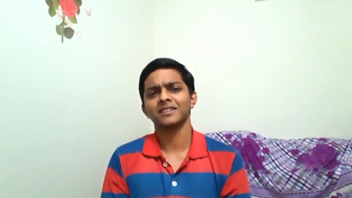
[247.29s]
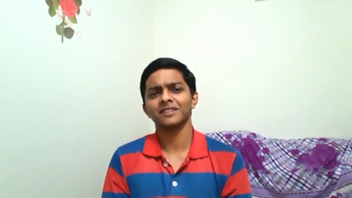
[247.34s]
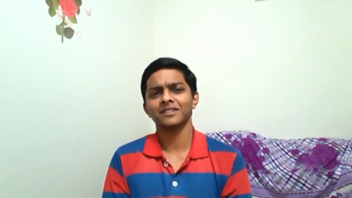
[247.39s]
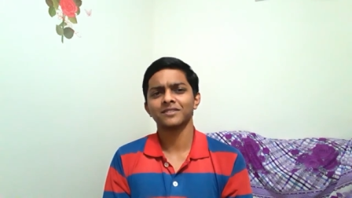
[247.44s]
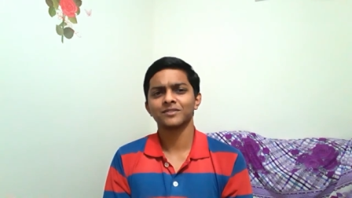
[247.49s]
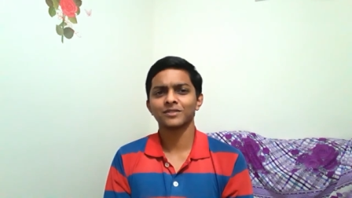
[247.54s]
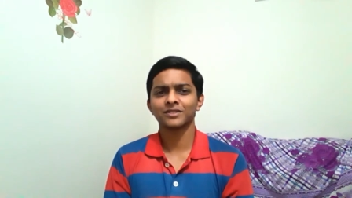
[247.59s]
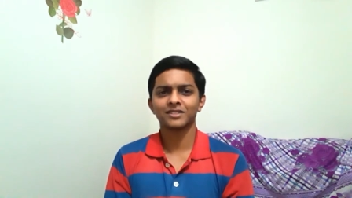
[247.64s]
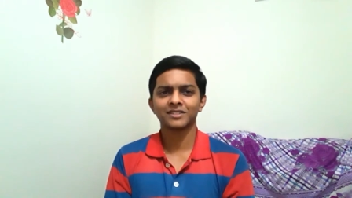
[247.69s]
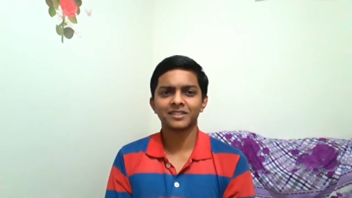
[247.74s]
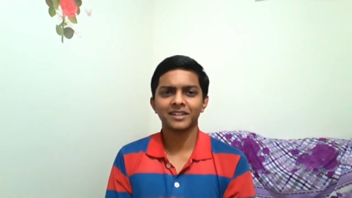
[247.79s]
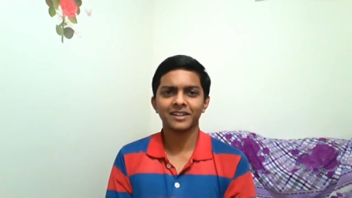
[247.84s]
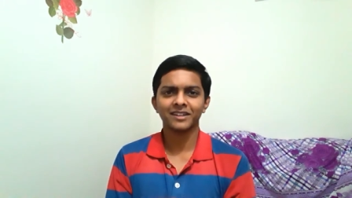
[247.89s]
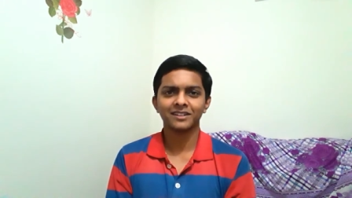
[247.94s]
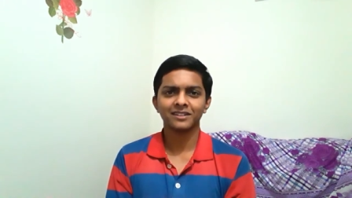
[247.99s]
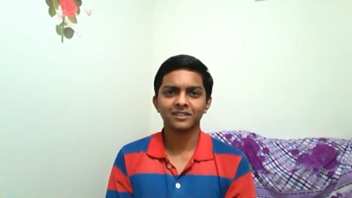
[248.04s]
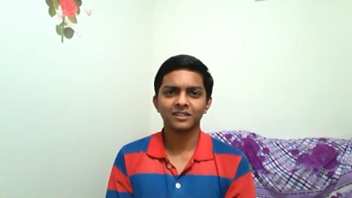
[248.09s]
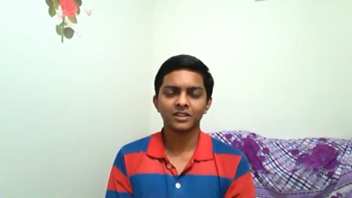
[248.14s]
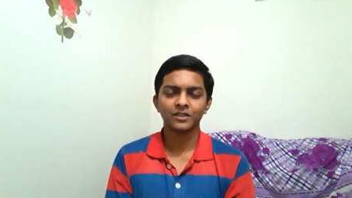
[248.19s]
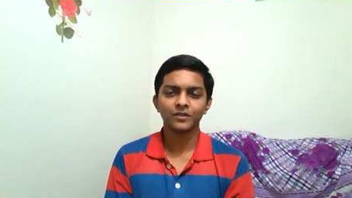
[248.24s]
It was like
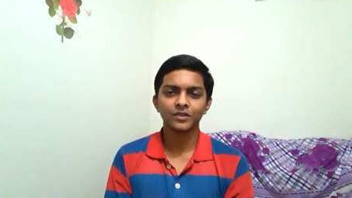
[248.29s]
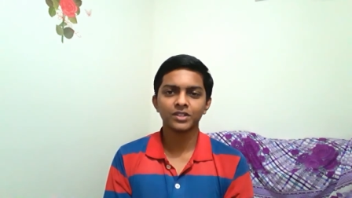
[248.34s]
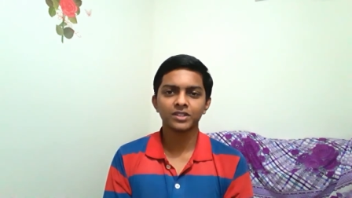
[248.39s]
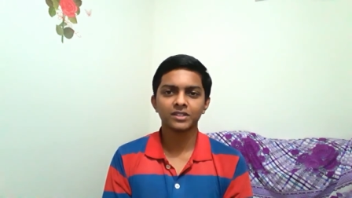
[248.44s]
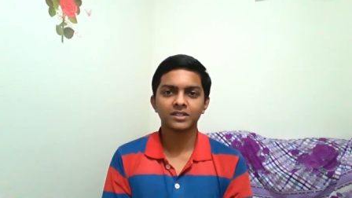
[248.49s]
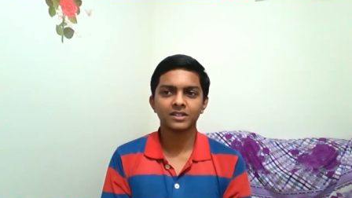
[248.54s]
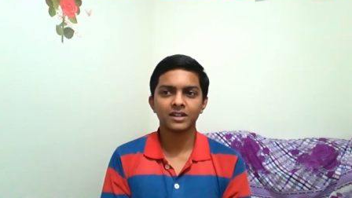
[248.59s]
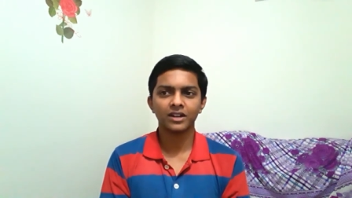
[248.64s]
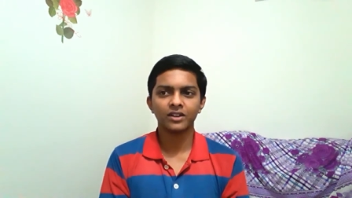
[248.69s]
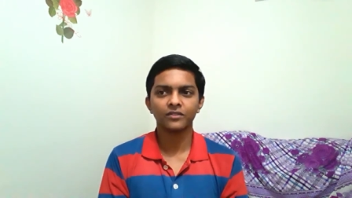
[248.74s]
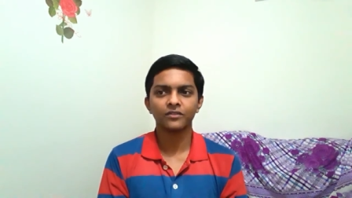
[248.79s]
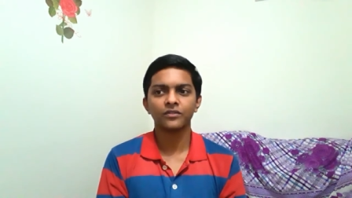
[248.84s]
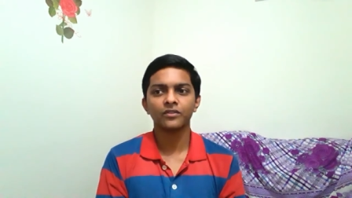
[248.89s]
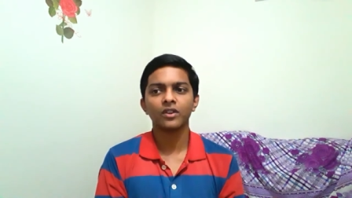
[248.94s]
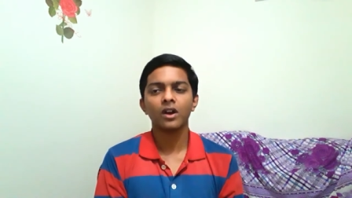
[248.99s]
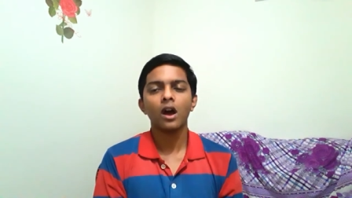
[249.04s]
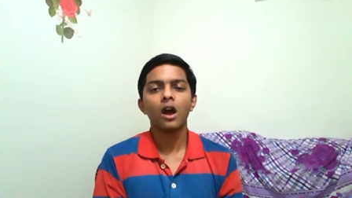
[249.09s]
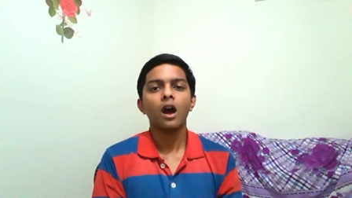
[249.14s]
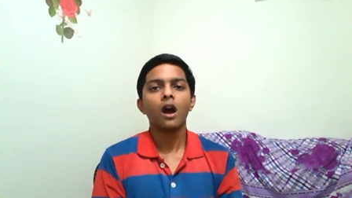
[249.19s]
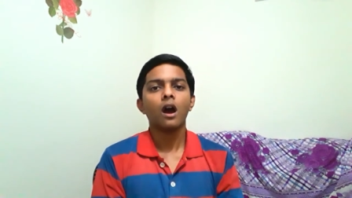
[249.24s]
it was kind of
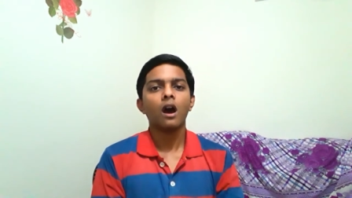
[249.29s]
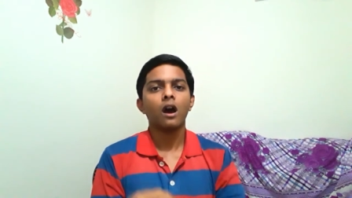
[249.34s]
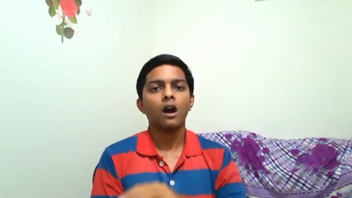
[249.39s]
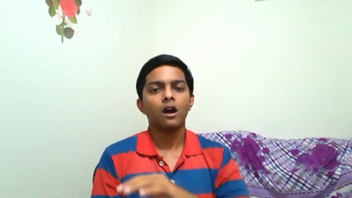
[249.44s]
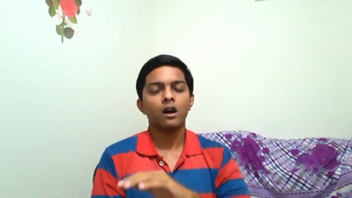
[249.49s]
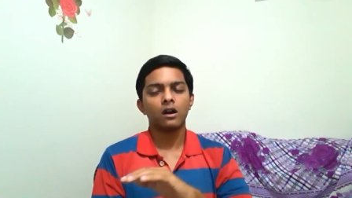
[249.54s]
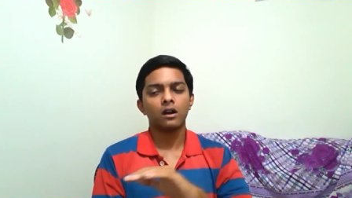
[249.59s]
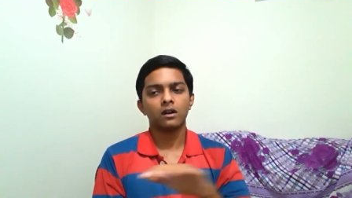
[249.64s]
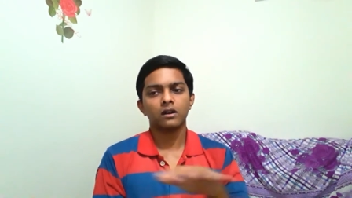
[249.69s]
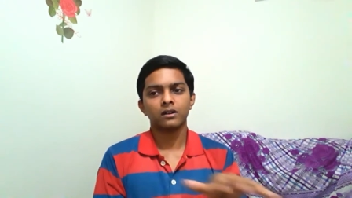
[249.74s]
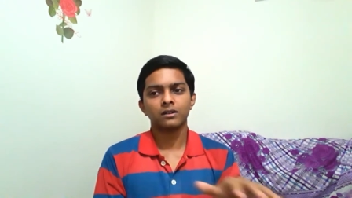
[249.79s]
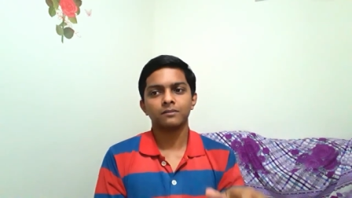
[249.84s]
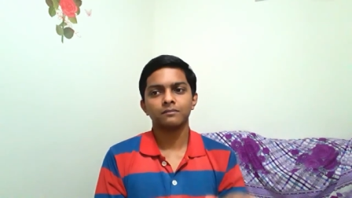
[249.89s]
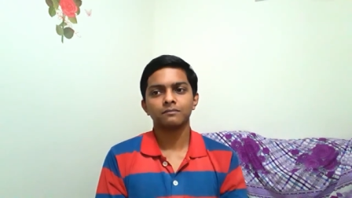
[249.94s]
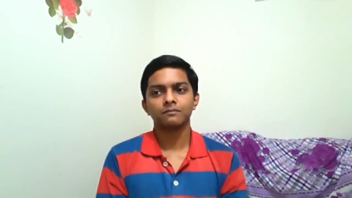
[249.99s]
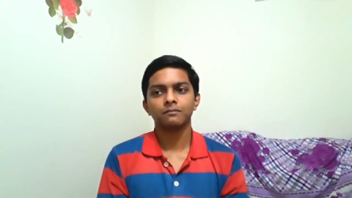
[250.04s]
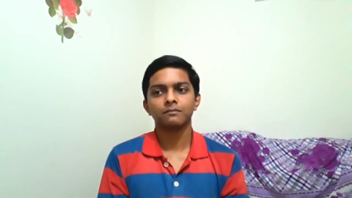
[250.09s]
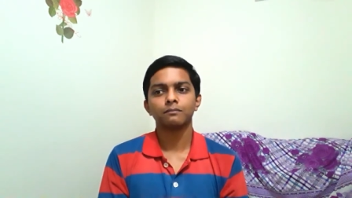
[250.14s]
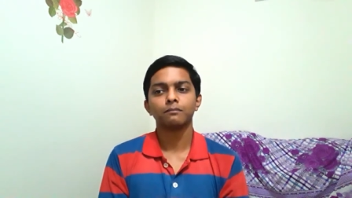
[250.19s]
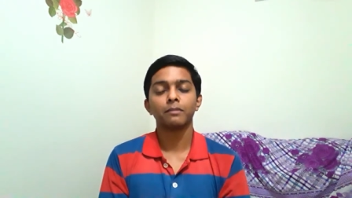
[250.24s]
uh,
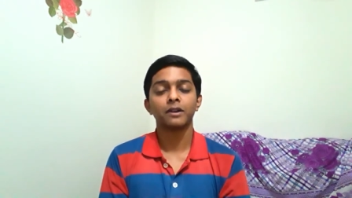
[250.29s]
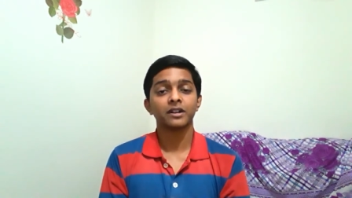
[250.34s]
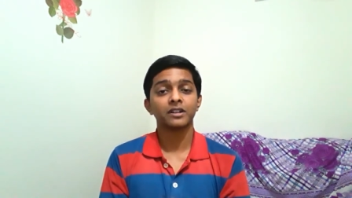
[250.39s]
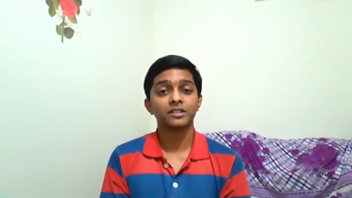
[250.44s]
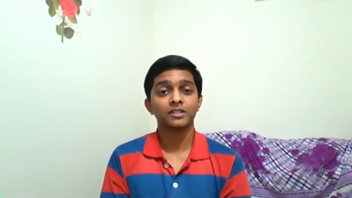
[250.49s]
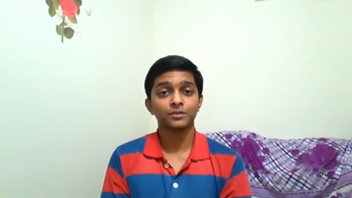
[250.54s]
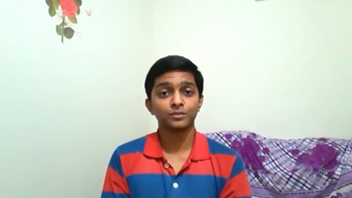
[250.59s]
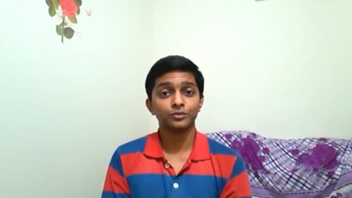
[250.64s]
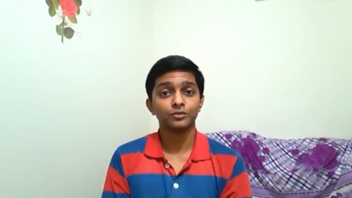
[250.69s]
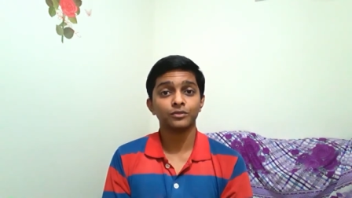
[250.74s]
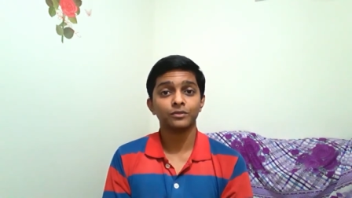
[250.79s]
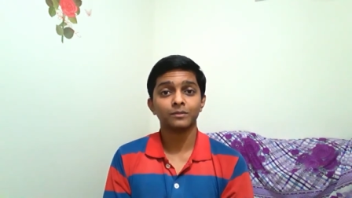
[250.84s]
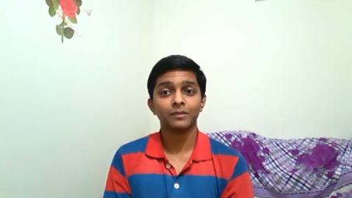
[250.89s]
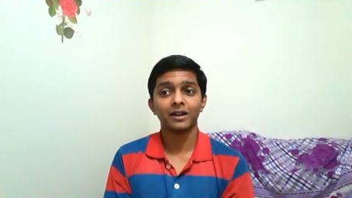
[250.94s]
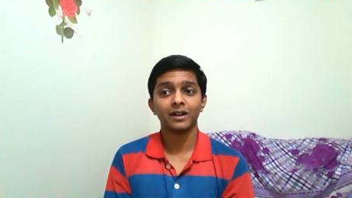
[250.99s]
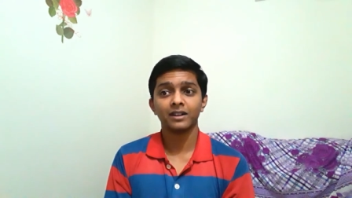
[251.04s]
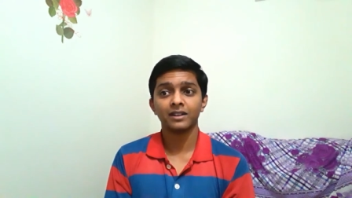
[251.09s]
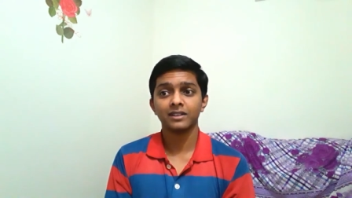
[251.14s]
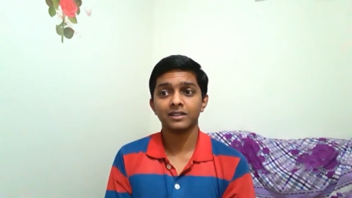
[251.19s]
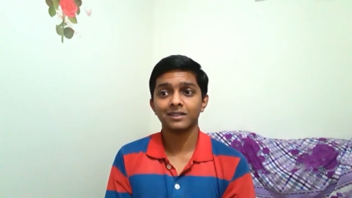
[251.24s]
butter smooth,
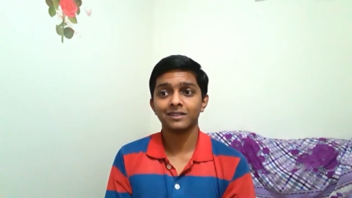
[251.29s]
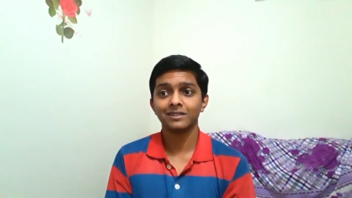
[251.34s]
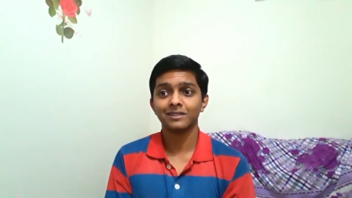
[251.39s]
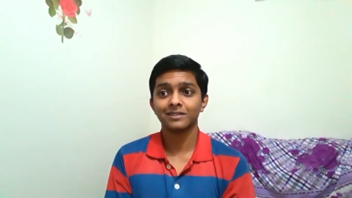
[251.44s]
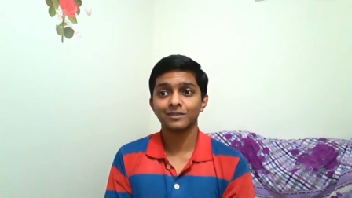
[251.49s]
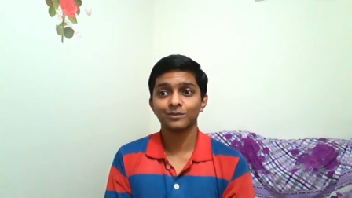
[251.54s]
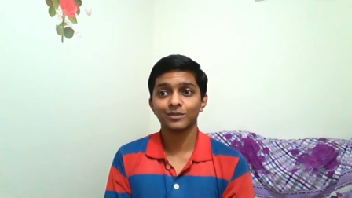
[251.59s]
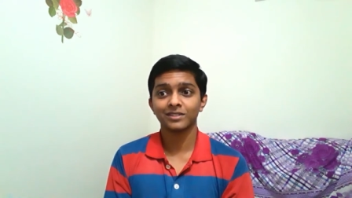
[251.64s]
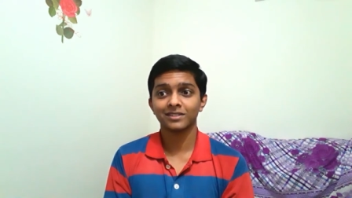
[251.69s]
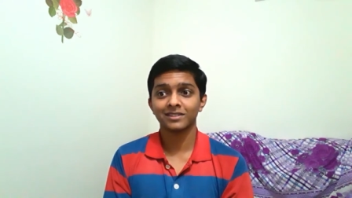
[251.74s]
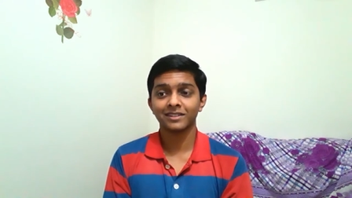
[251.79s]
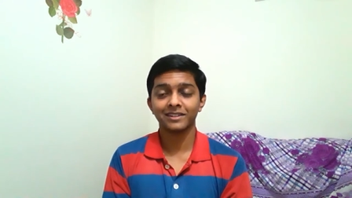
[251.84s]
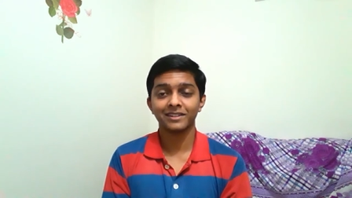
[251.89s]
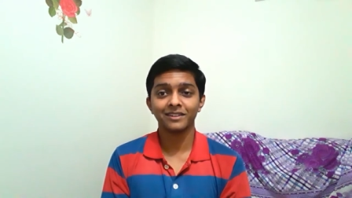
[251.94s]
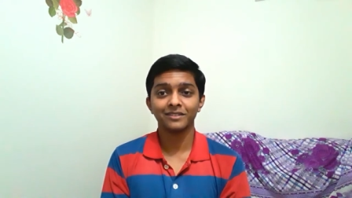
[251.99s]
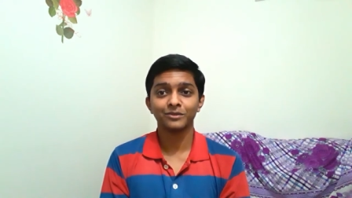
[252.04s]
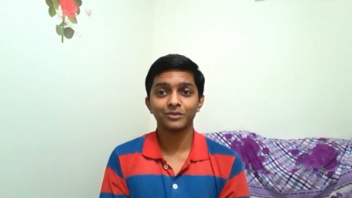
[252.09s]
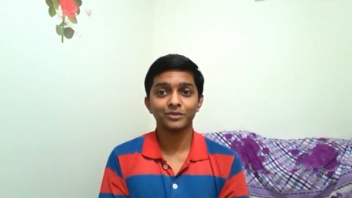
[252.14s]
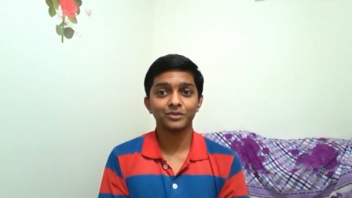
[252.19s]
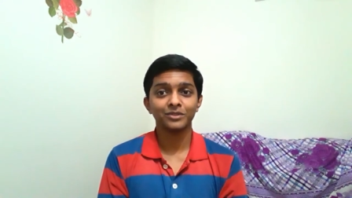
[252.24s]
but the, this was a you
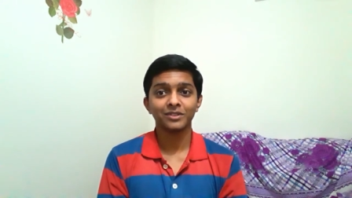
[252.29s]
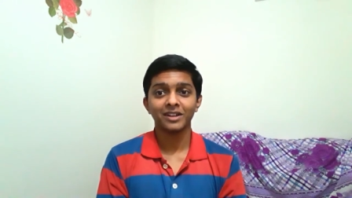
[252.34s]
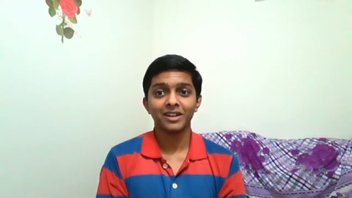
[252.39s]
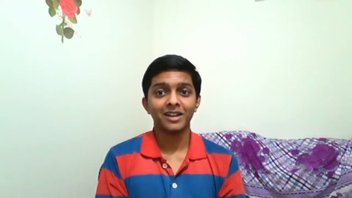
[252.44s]
know